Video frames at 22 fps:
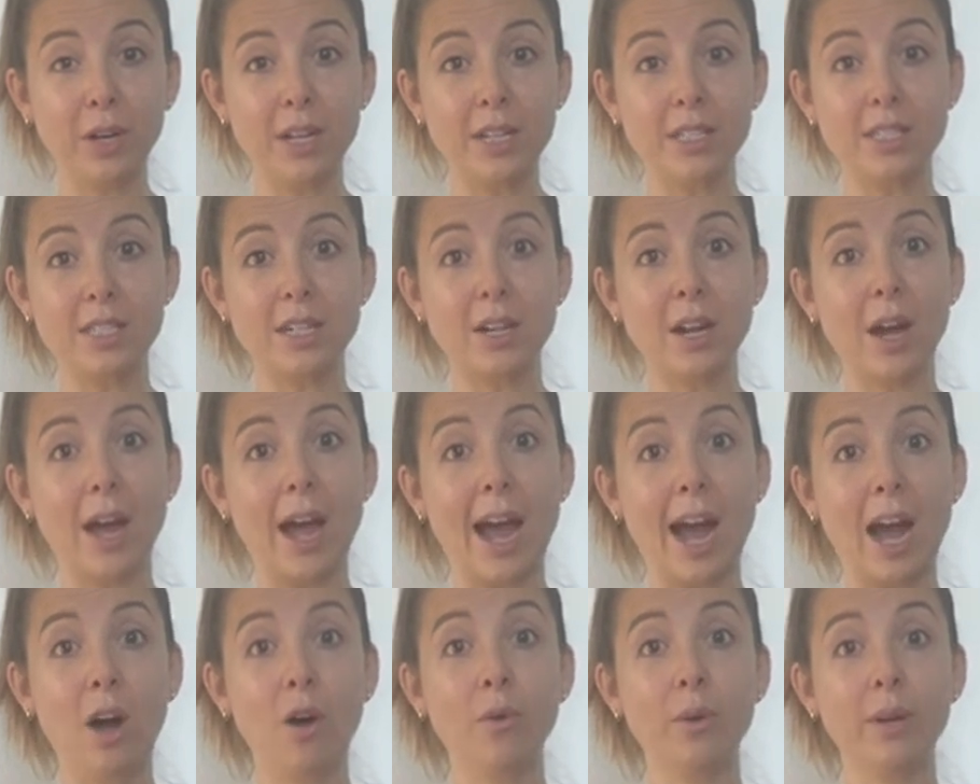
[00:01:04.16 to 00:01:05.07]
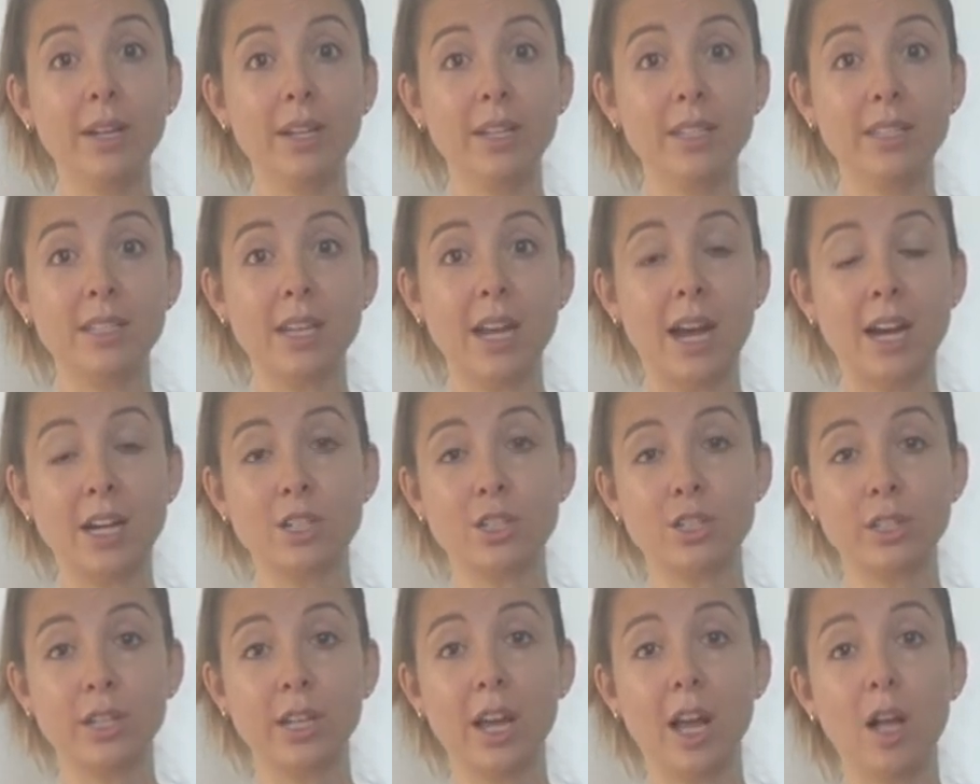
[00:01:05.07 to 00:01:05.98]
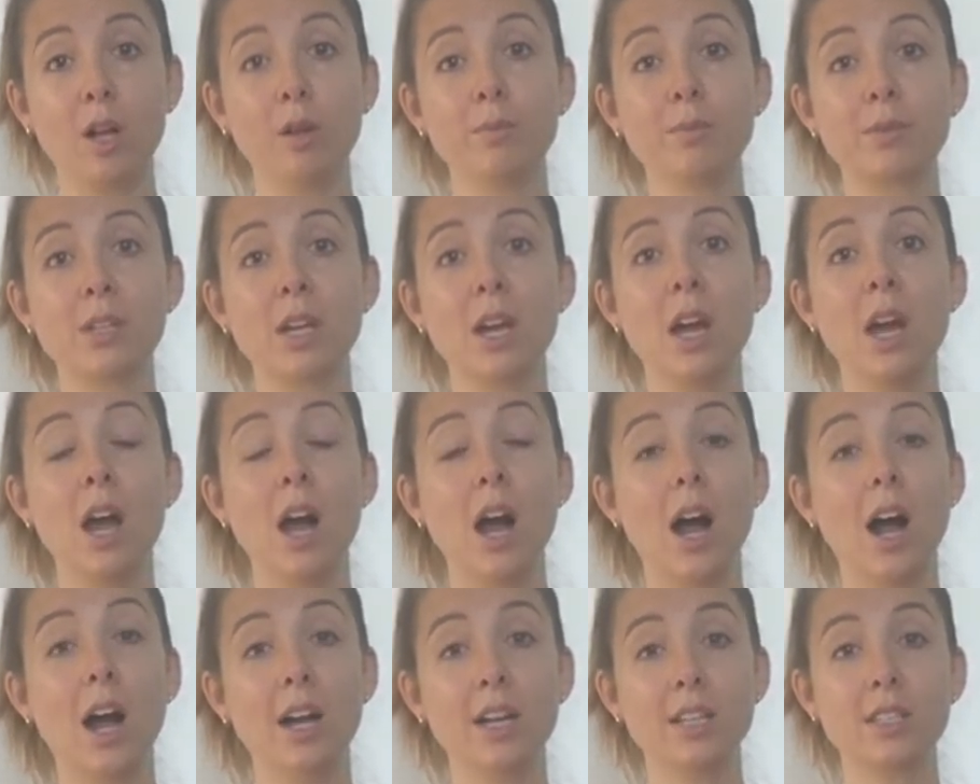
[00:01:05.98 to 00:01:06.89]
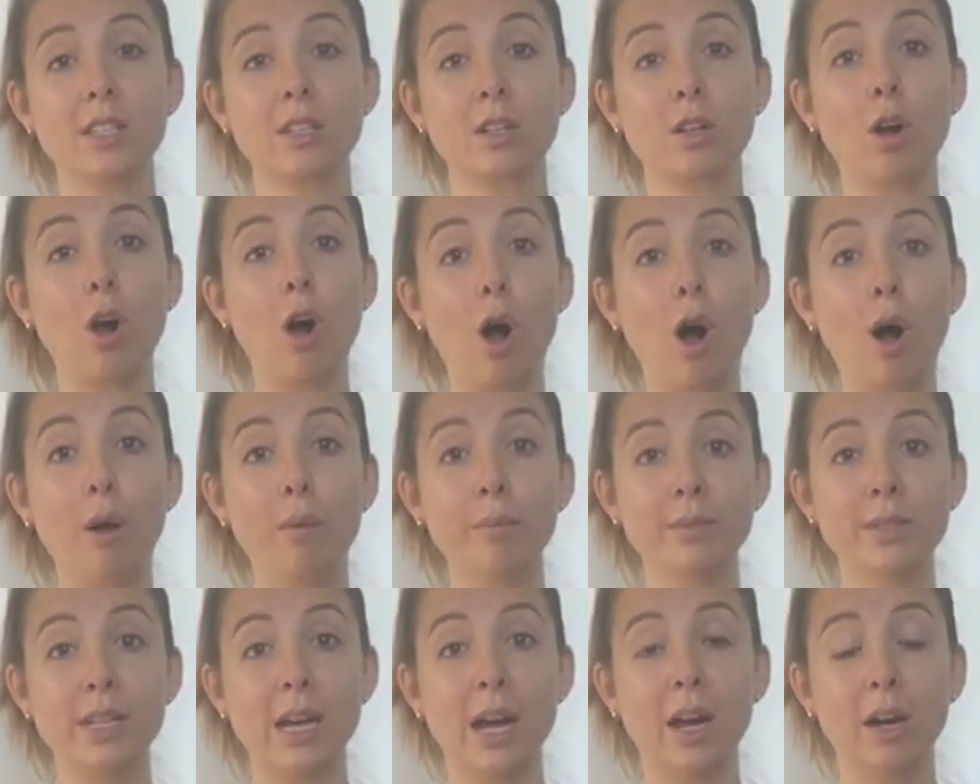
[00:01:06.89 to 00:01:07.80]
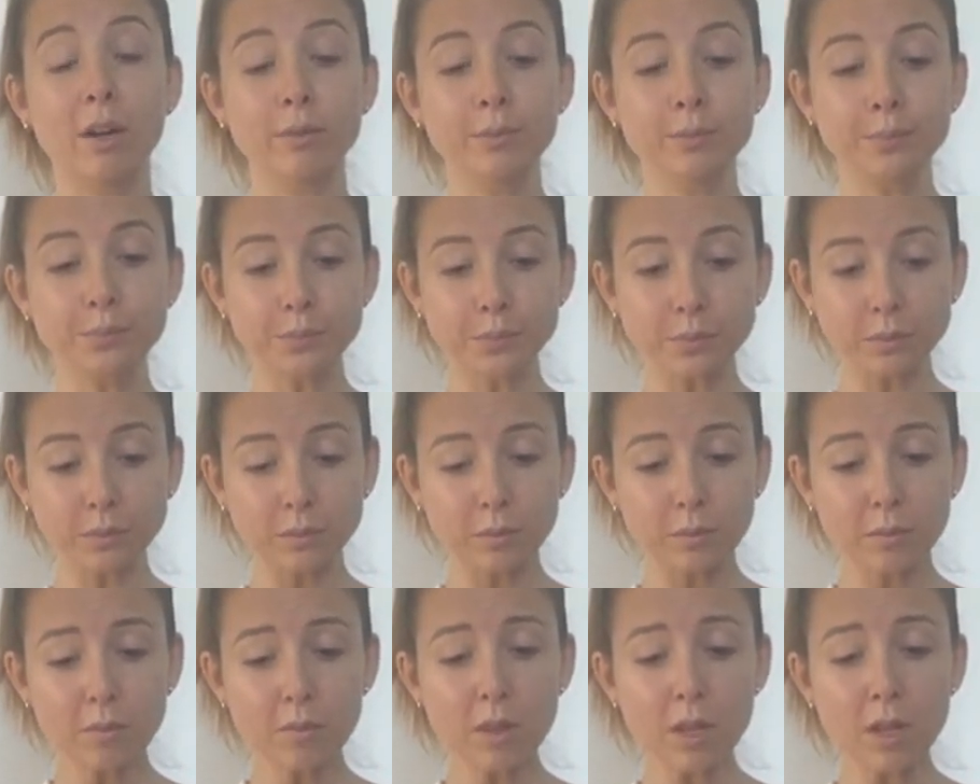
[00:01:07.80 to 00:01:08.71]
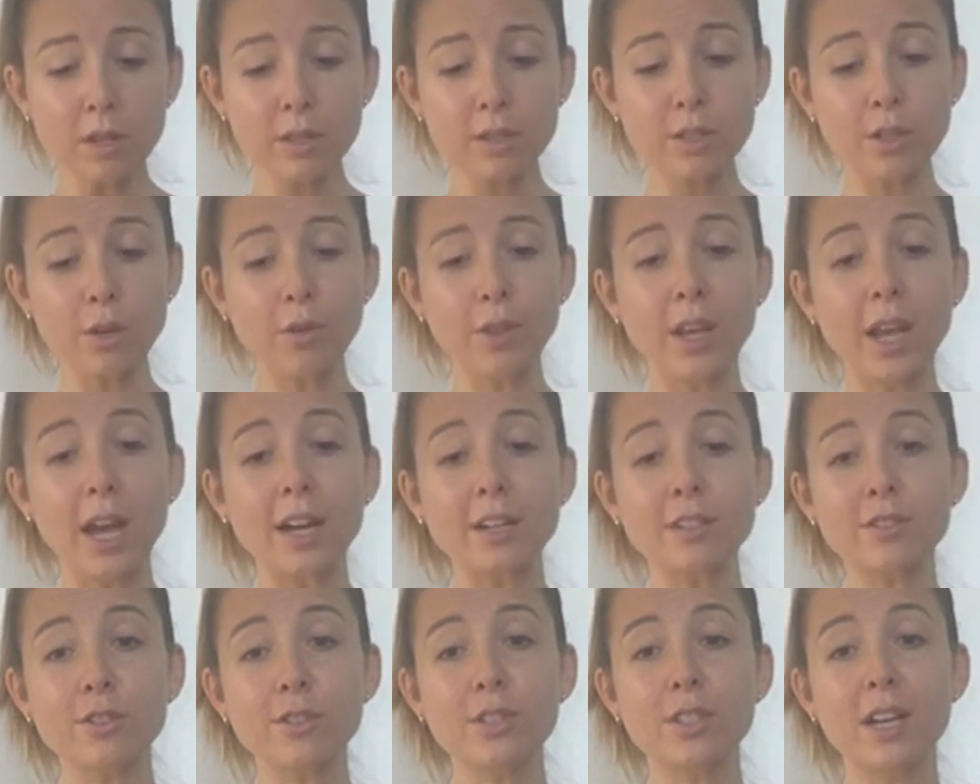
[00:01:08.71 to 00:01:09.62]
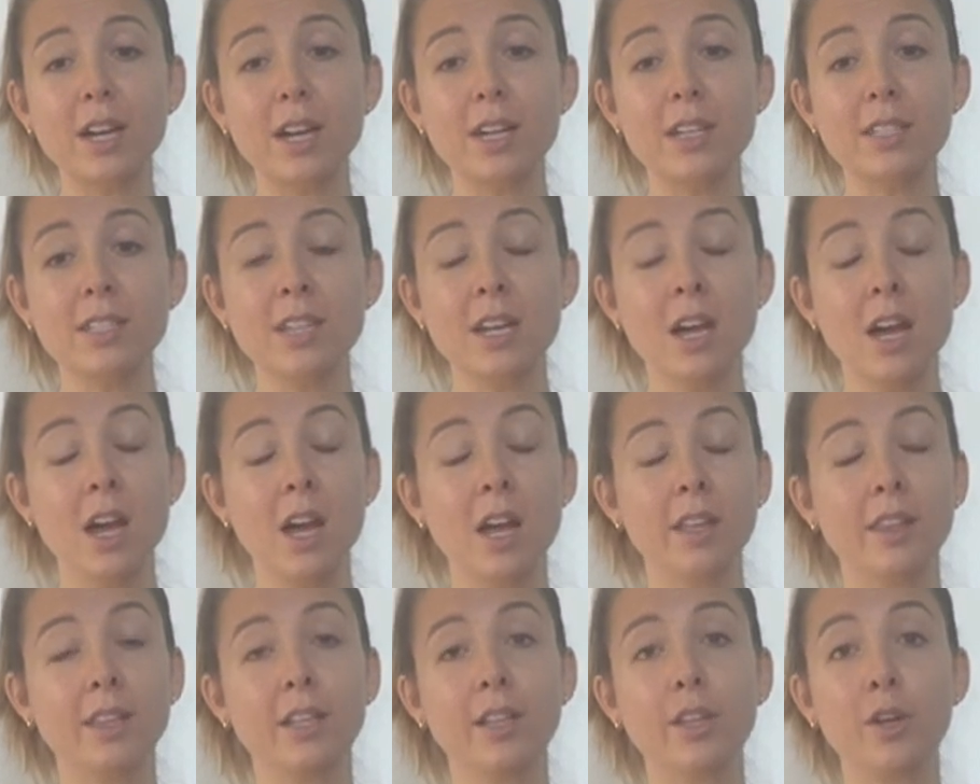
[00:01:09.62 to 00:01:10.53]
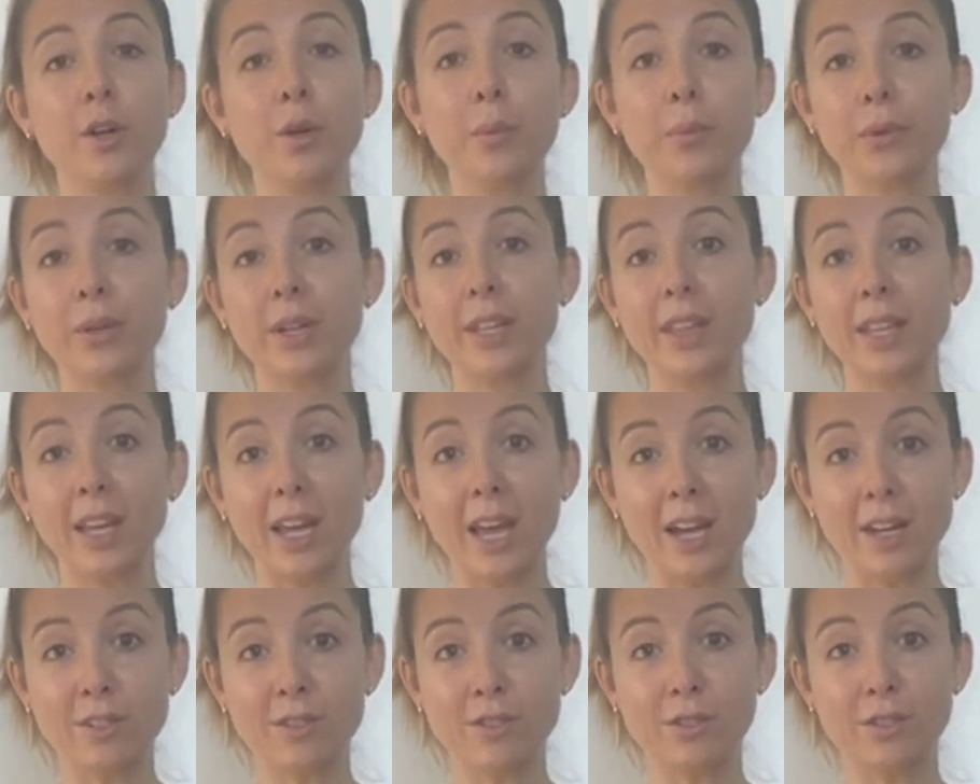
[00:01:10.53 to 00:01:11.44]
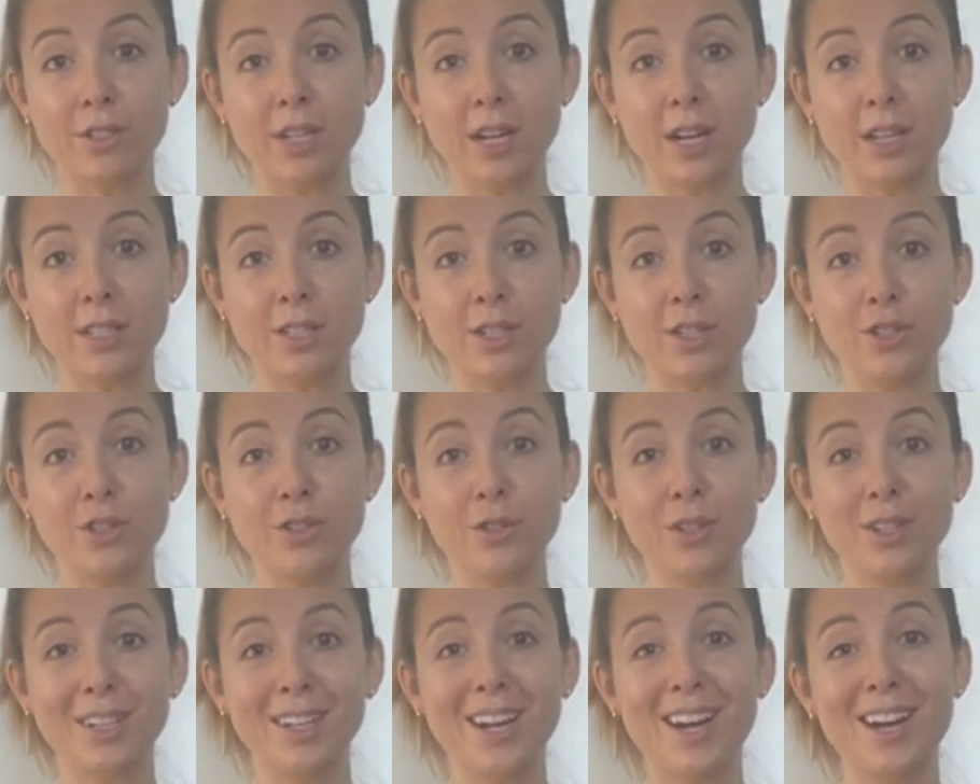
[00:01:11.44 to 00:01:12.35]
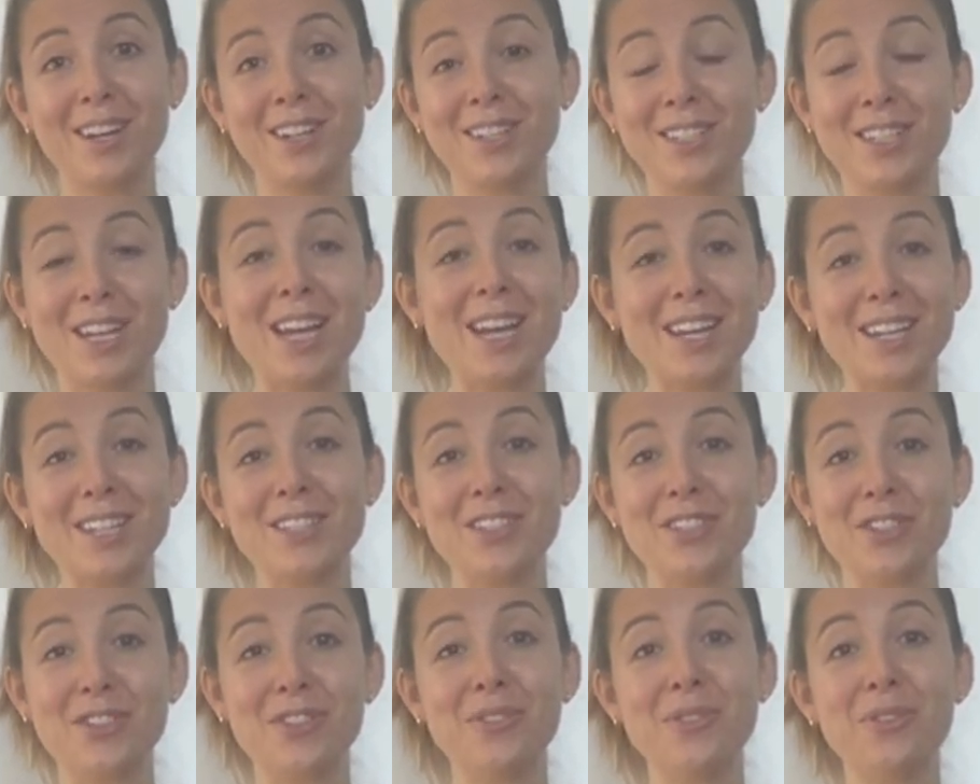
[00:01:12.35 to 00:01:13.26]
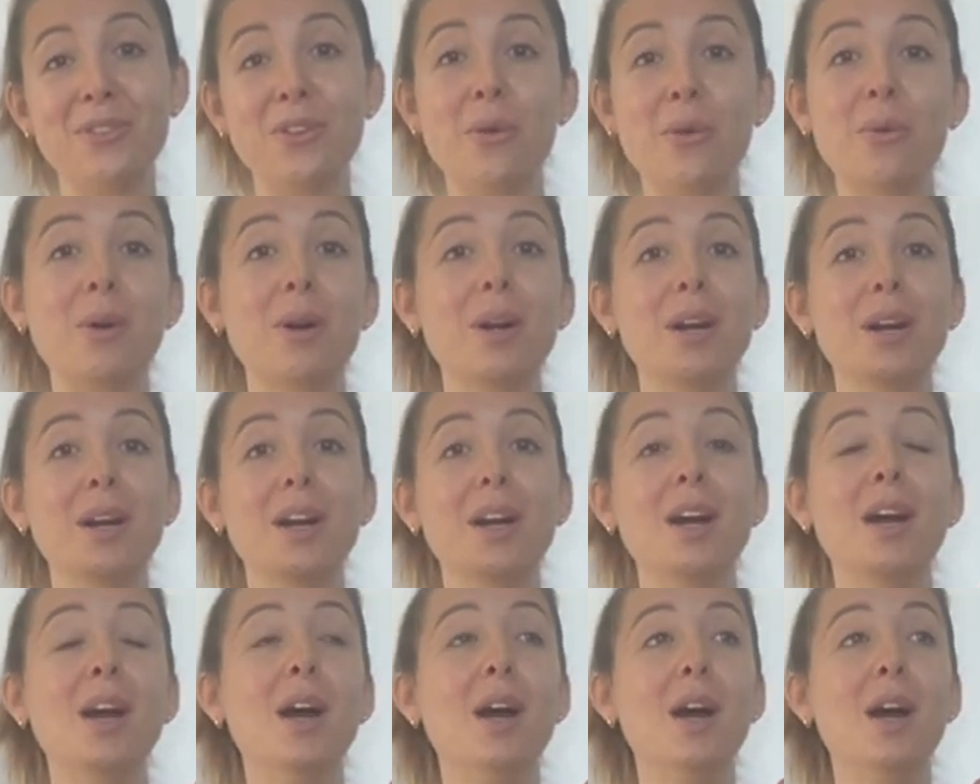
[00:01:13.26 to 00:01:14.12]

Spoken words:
us and how it actually helps us calm down. So the exercise, the little breathing exercise that you can kind of take into your